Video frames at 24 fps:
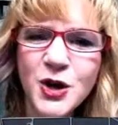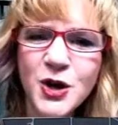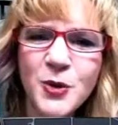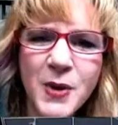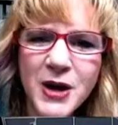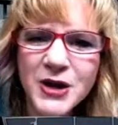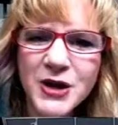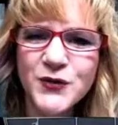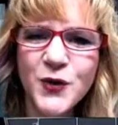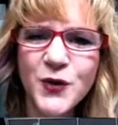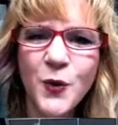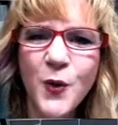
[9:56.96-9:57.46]
much
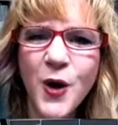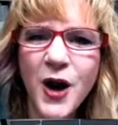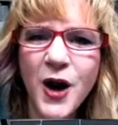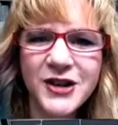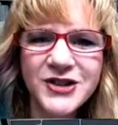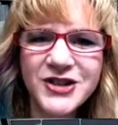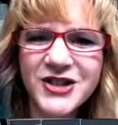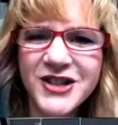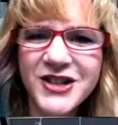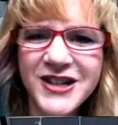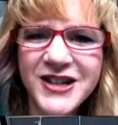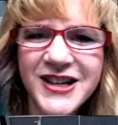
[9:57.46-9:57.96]
for
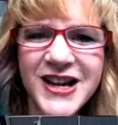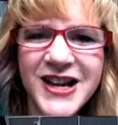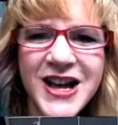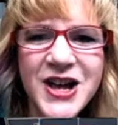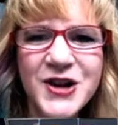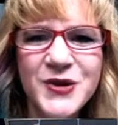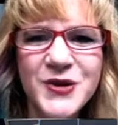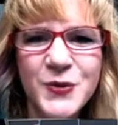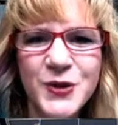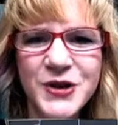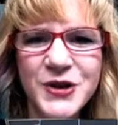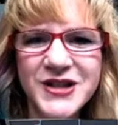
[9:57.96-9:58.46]
watching.
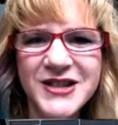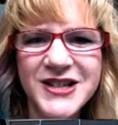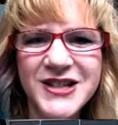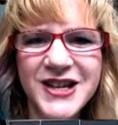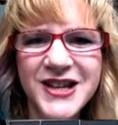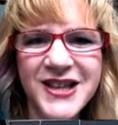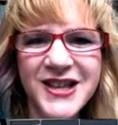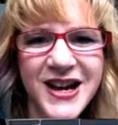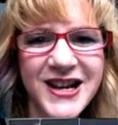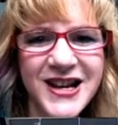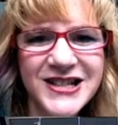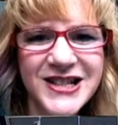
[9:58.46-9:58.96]
We'll see you
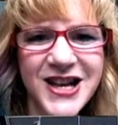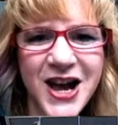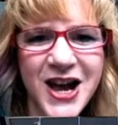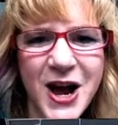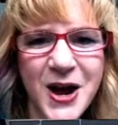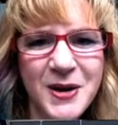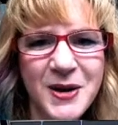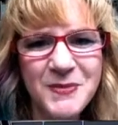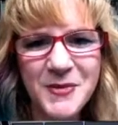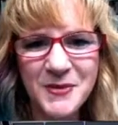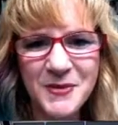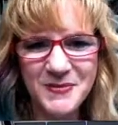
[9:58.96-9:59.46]
next
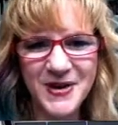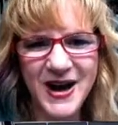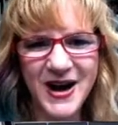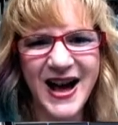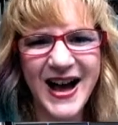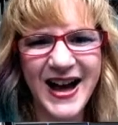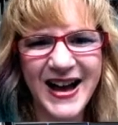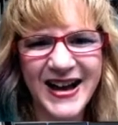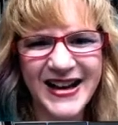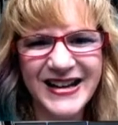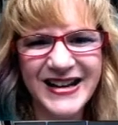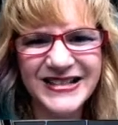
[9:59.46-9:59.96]
time.
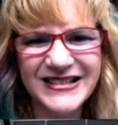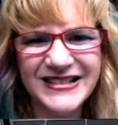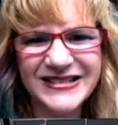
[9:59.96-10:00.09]
Bye.